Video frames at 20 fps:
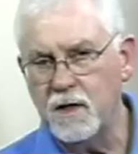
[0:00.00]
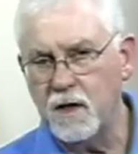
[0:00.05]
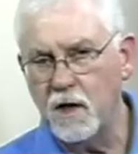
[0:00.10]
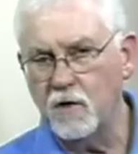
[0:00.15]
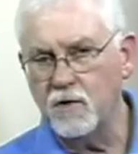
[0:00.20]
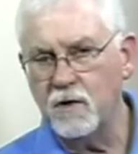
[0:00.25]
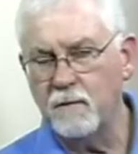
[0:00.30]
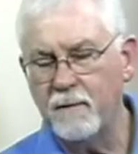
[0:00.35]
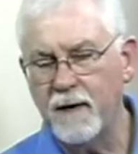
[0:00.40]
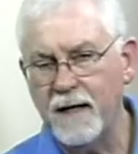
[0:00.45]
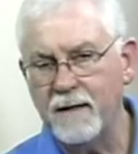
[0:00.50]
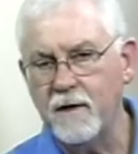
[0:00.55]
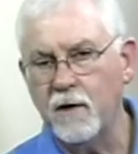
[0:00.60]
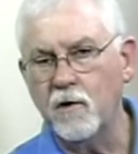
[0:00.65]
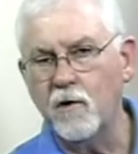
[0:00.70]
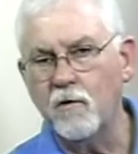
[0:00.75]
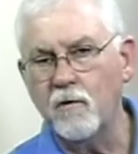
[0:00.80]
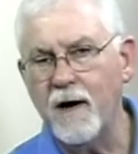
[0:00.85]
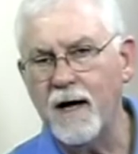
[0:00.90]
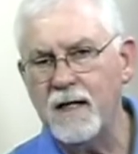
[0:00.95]
he talks about the
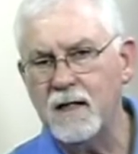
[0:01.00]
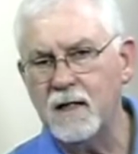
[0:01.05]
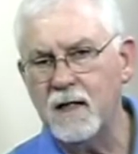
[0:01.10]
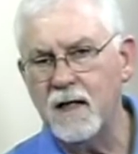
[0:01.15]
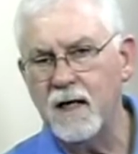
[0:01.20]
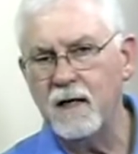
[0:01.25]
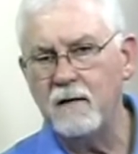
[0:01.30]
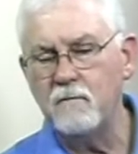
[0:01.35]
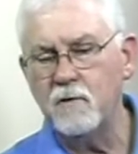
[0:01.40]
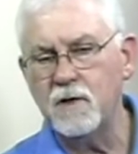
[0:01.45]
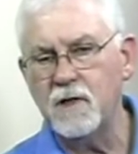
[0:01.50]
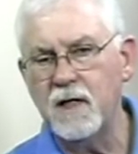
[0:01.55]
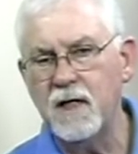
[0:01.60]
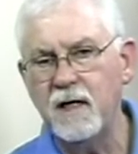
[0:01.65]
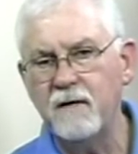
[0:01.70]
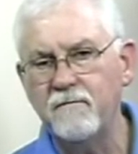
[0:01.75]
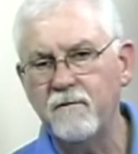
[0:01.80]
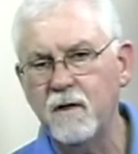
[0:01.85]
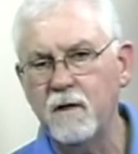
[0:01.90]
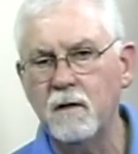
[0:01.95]
grace that he was
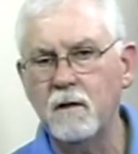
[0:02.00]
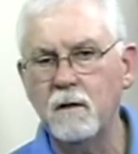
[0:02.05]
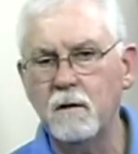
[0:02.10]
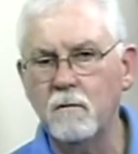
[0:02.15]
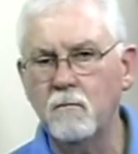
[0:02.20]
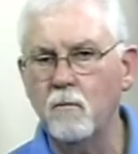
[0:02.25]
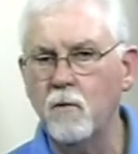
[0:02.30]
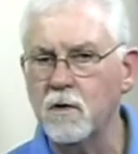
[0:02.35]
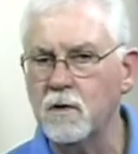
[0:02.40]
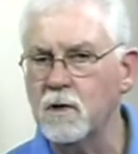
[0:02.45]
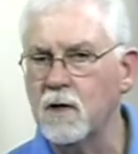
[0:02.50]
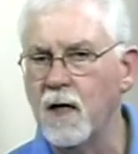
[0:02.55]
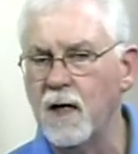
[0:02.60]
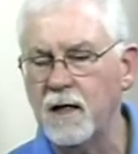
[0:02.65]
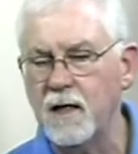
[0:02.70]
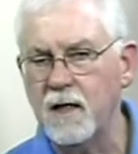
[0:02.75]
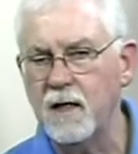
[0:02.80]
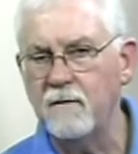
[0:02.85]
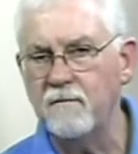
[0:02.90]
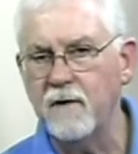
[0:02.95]
given was
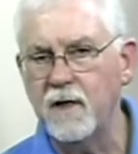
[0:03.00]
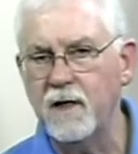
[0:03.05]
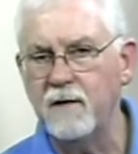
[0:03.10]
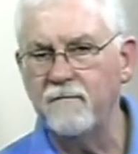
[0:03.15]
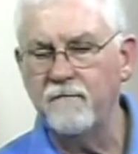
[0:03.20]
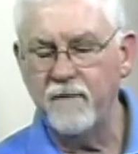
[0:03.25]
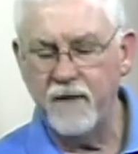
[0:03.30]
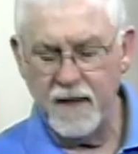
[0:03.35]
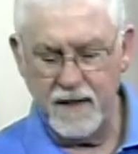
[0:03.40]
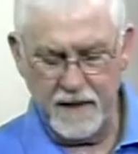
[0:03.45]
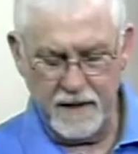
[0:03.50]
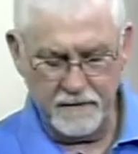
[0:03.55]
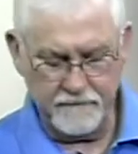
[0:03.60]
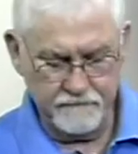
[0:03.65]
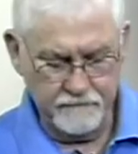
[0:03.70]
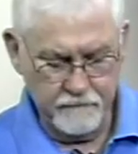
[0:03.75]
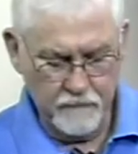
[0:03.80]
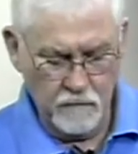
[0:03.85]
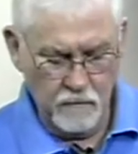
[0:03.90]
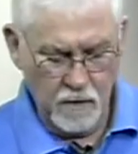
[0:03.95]
not given in vain.
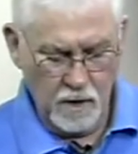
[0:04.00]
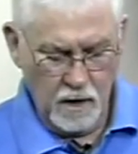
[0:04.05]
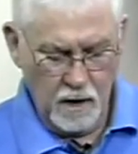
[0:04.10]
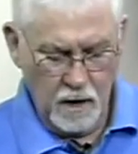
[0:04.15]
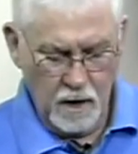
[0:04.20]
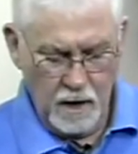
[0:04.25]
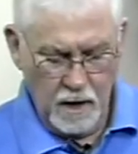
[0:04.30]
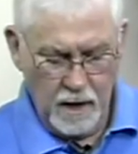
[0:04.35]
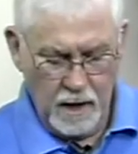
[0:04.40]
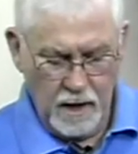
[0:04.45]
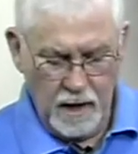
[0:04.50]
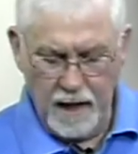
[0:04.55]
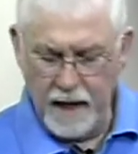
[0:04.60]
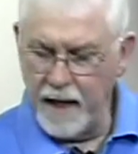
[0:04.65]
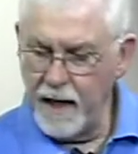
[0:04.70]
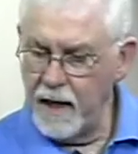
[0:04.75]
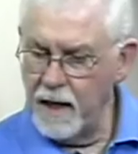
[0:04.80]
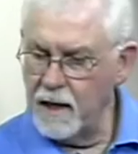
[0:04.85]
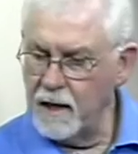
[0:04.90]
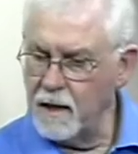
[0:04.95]

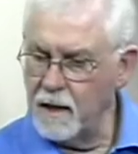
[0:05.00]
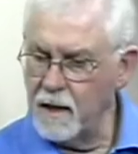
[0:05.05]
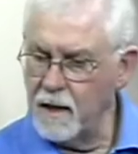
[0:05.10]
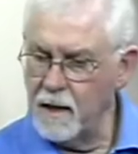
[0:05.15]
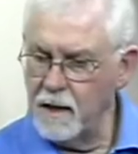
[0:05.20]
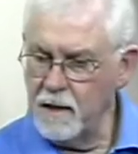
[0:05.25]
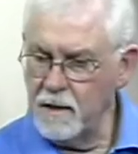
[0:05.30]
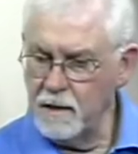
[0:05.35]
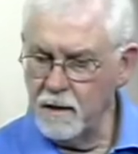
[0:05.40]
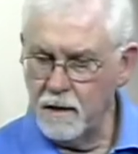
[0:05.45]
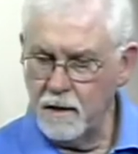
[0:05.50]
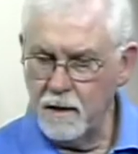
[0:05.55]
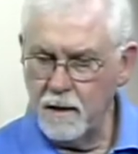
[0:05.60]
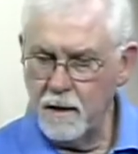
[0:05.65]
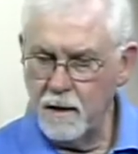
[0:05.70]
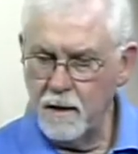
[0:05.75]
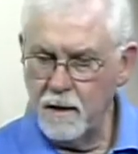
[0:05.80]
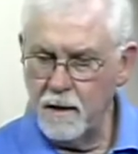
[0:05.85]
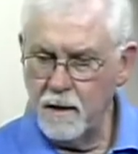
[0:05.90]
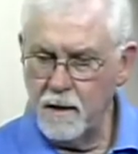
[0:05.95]
And
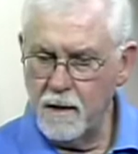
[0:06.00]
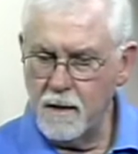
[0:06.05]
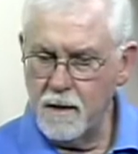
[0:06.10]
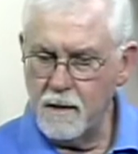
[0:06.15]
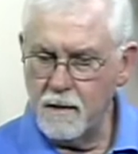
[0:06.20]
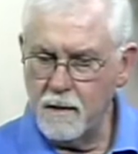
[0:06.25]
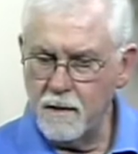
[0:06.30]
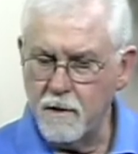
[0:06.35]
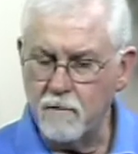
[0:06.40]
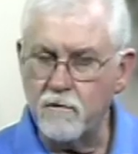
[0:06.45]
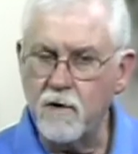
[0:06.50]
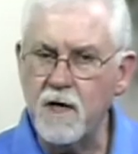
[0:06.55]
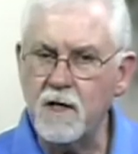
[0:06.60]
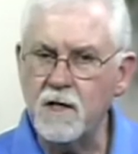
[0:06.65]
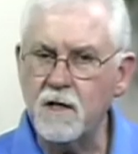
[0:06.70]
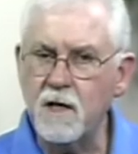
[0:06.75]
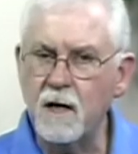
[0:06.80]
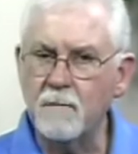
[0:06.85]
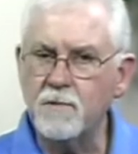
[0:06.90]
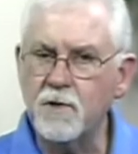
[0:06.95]
the
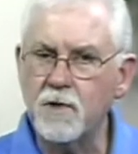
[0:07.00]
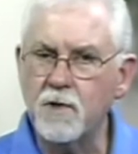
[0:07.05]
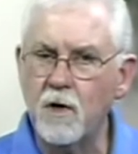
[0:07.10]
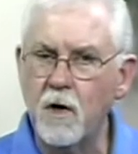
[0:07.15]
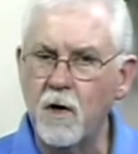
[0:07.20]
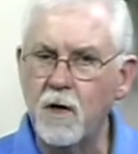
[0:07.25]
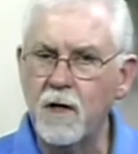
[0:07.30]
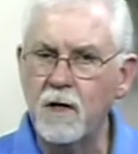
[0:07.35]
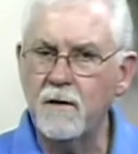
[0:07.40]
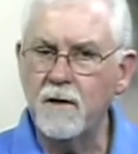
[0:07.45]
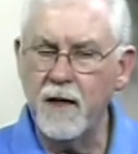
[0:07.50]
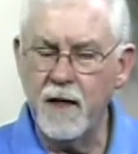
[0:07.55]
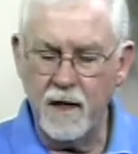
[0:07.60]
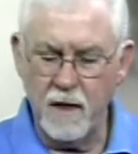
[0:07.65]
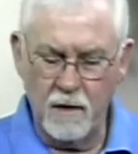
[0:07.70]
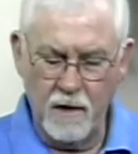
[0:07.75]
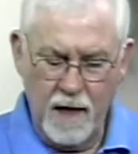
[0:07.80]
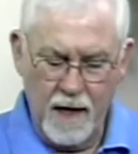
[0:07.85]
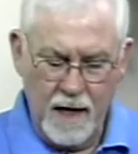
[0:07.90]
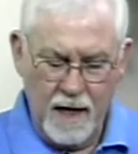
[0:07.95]
reason I'm starting
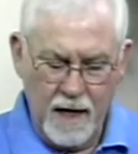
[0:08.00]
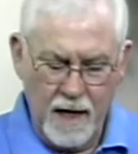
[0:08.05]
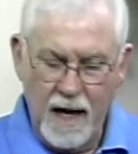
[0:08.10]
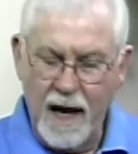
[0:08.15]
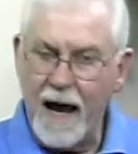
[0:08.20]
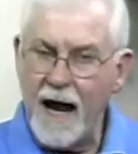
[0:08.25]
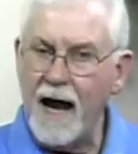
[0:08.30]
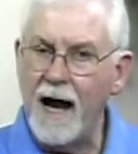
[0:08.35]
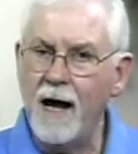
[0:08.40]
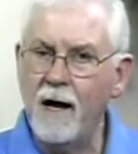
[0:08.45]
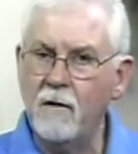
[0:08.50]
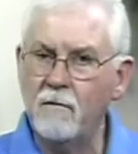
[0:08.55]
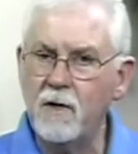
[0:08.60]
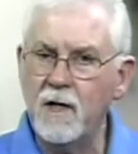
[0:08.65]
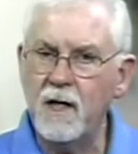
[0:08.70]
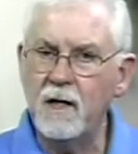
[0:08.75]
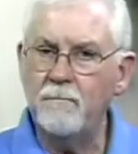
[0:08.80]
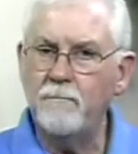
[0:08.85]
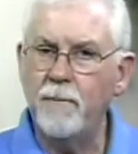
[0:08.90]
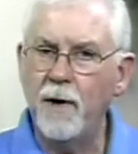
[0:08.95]
there, how
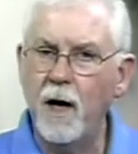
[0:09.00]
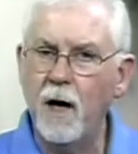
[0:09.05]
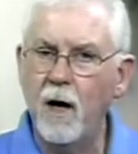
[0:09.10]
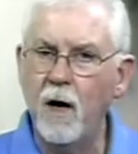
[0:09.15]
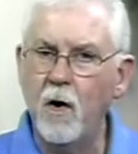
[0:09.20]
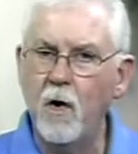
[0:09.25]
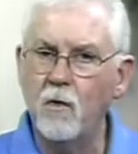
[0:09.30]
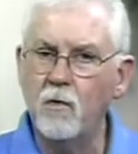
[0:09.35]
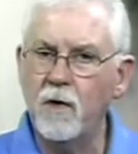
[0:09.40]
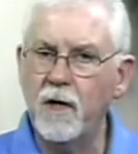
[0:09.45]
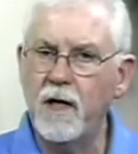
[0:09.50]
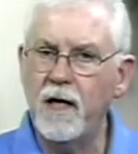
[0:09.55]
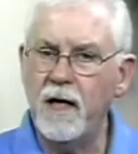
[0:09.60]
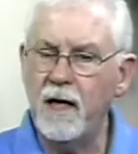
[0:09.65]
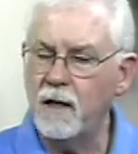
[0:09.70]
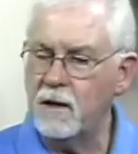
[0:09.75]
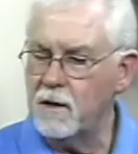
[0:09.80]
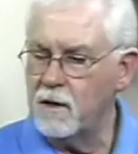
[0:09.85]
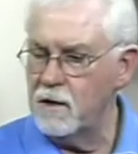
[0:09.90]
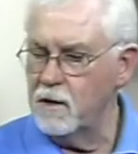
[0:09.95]
did Paul
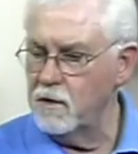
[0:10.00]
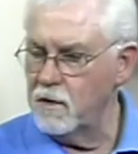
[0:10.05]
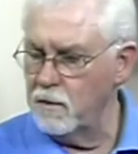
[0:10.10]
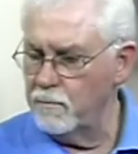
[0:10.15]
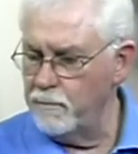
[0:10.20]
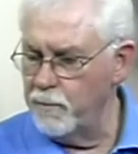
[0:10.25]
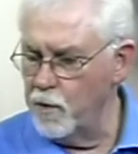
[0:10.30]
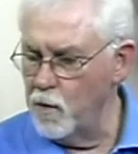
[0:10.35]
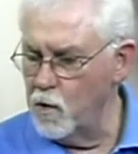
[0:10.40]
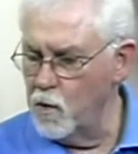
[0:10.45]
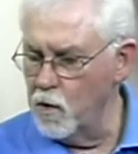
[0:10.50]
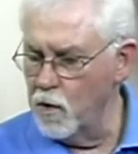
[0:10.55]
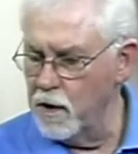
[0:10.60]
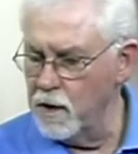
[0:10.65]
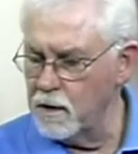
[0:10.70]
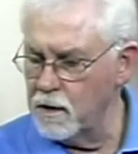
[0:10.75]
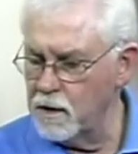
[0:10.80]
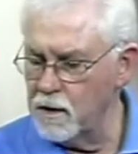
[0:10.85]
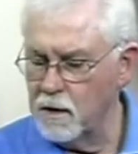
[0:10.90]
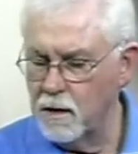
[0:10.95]
get to the
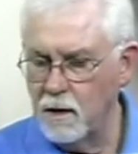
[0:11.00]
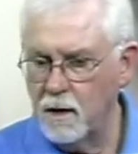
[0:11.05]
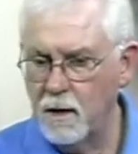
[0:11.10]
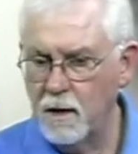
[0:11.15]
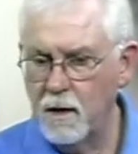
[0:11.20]
point